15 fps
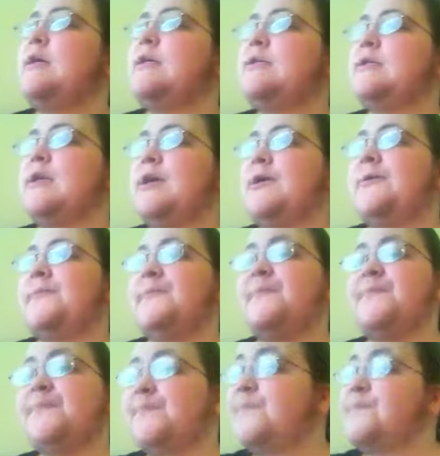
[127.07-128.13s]
So,
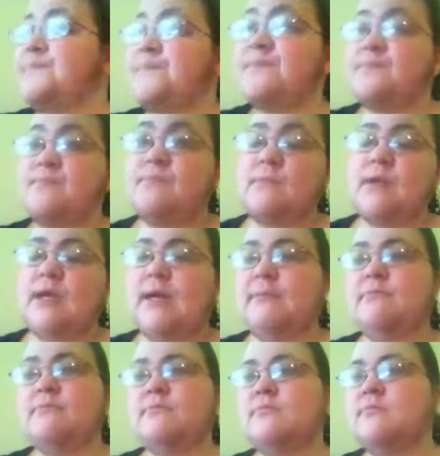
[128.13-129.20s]
yeah,
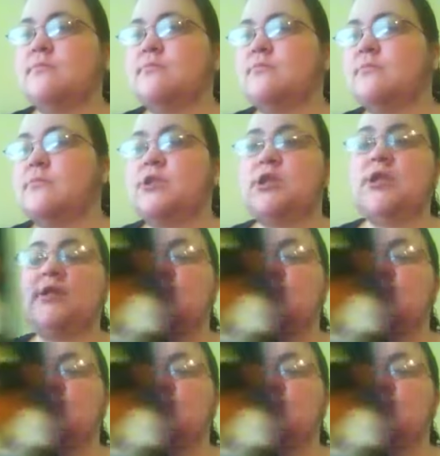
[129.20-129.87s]
it's a